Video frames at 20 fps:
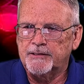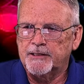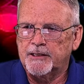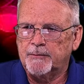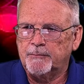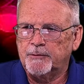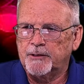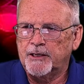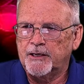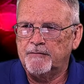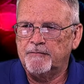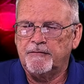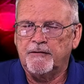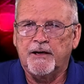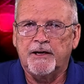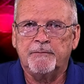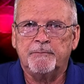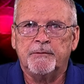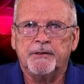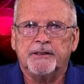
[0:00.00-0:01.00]
of time we got?
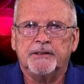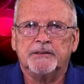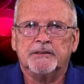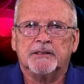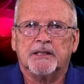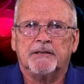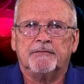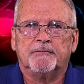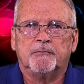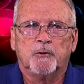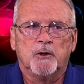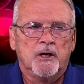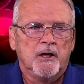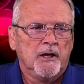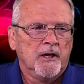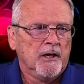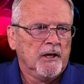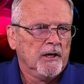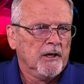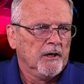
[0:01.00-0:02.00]
5 minutes left.
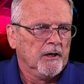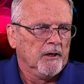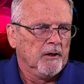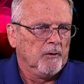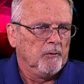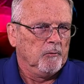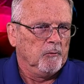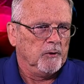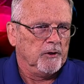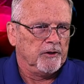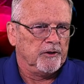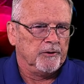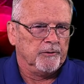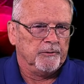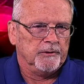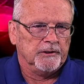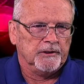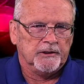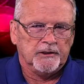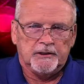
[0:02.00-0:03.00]
We're
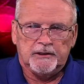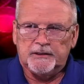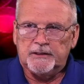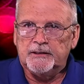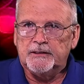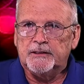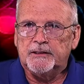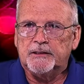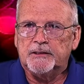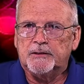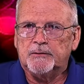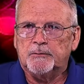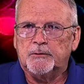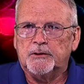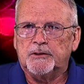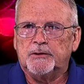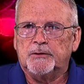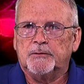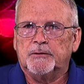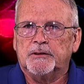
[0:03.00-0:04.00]
doing good.
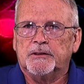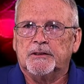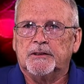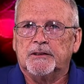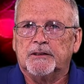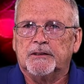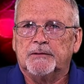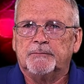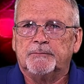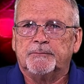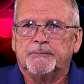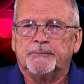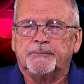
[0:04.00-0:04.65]
We're doing good.